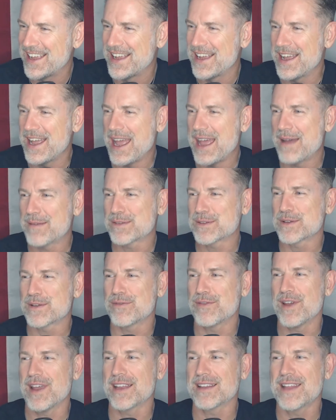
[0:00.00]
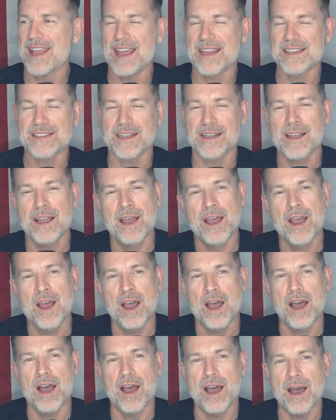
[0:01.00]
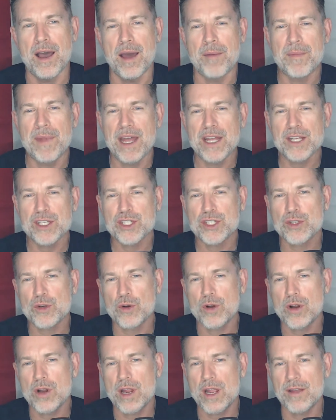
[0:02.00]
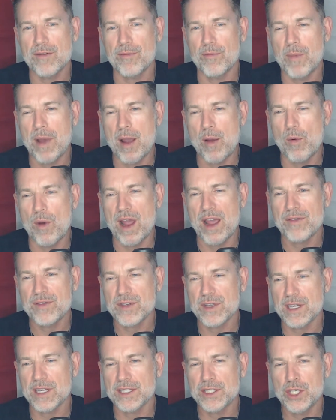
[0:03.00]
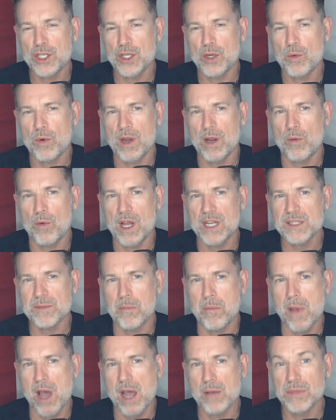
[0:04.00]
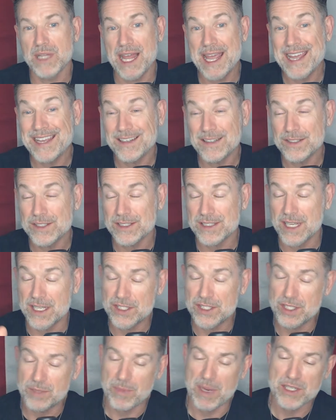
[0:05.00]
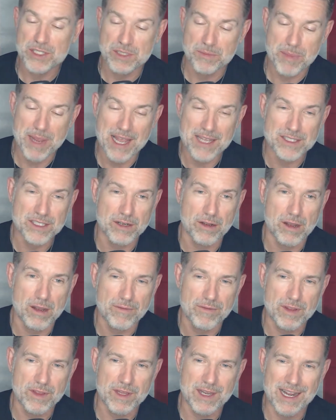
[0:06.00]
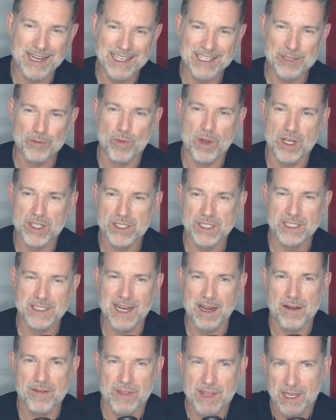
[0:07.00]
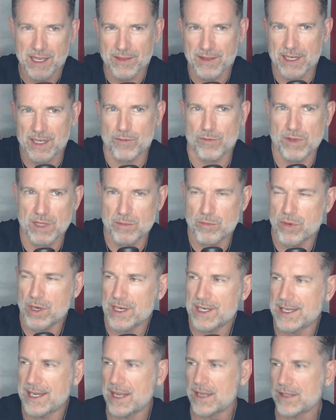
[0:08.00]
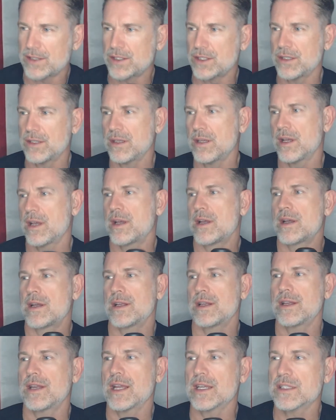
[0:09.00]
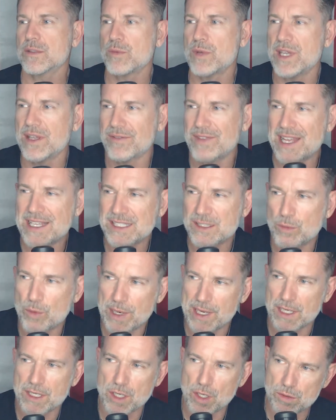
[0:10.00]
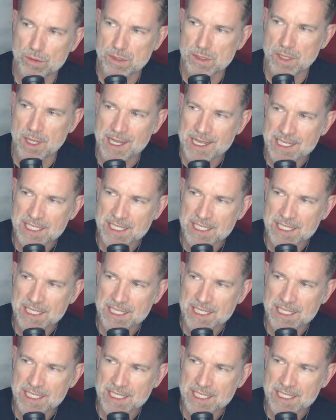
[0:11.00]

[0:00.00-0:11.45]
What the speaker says: Absolutely fantastic. I'm not sure if my wife's going to continue to want to watch Mobland. She said she might just pass it off, and then I can watch the entire thing, and I can really break it down to you next week if that's the way it goes.